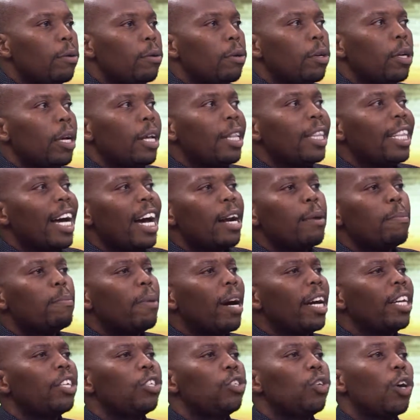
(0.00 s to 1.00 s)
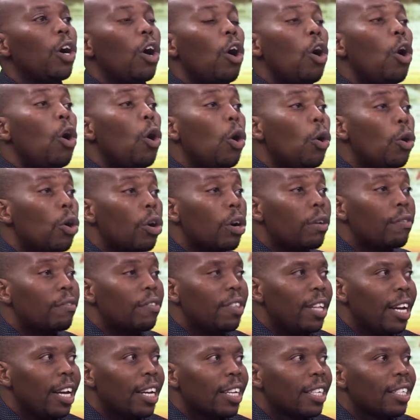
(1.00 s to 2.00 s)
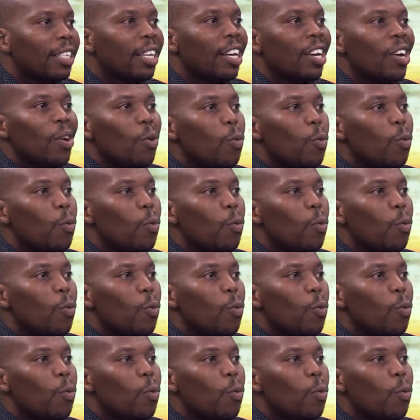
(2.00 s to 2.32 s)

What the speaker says: that buys you a whole lot of things